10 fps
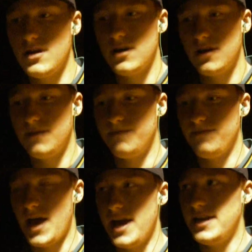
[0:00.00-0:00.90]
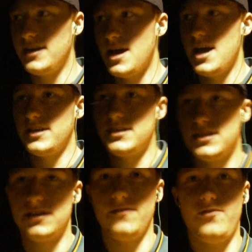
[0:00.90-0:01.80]
um, I did
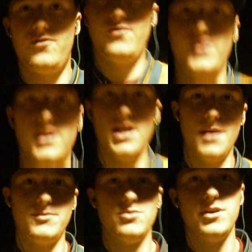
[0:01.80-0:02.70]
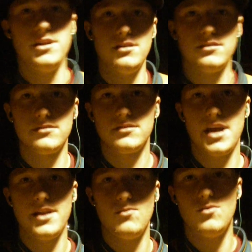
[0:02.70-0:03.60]
not feel up to it.
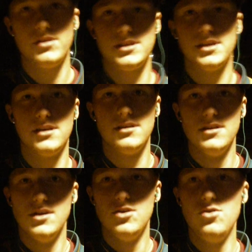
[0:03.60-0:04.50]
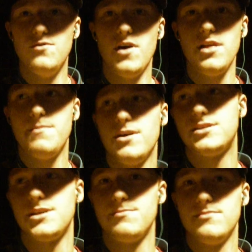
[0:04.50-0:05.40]
I didn't want to, ooh,
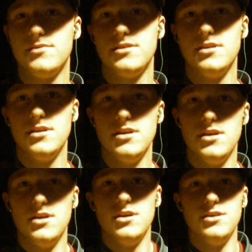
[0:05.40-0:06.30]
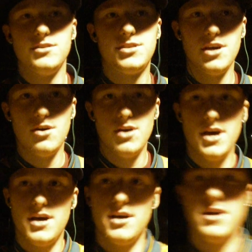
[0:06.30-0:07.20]
volleyball team. So,
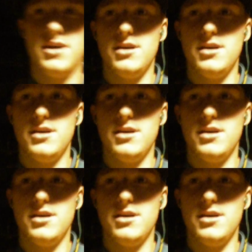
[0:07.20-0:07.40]
uh,